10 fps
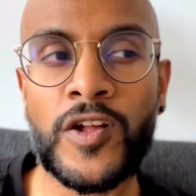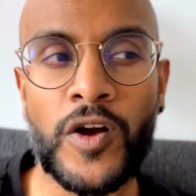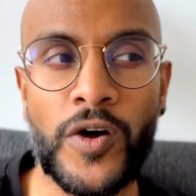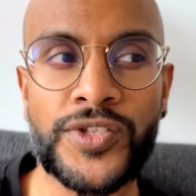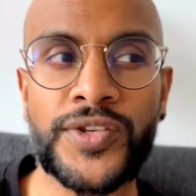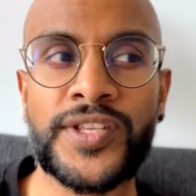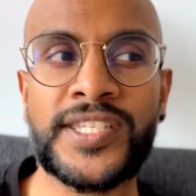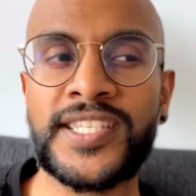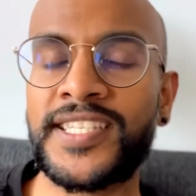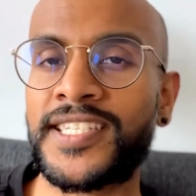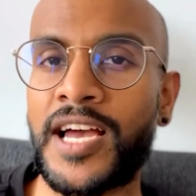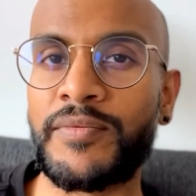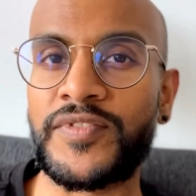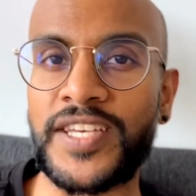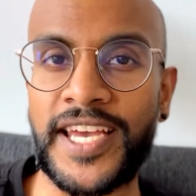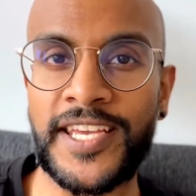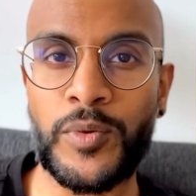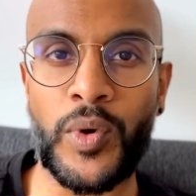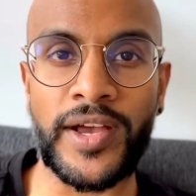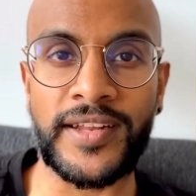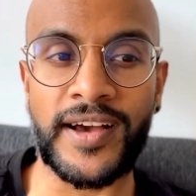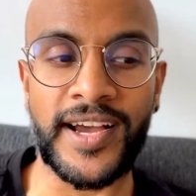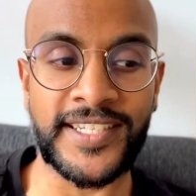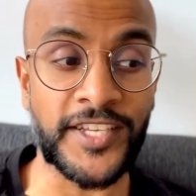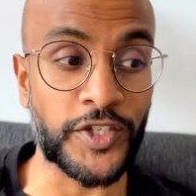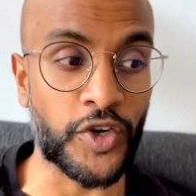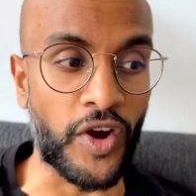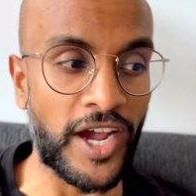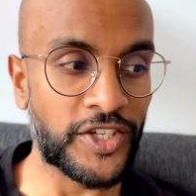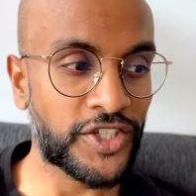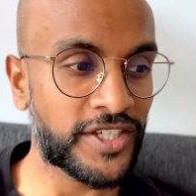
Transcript: Also, this is the time of day when I tend to crash.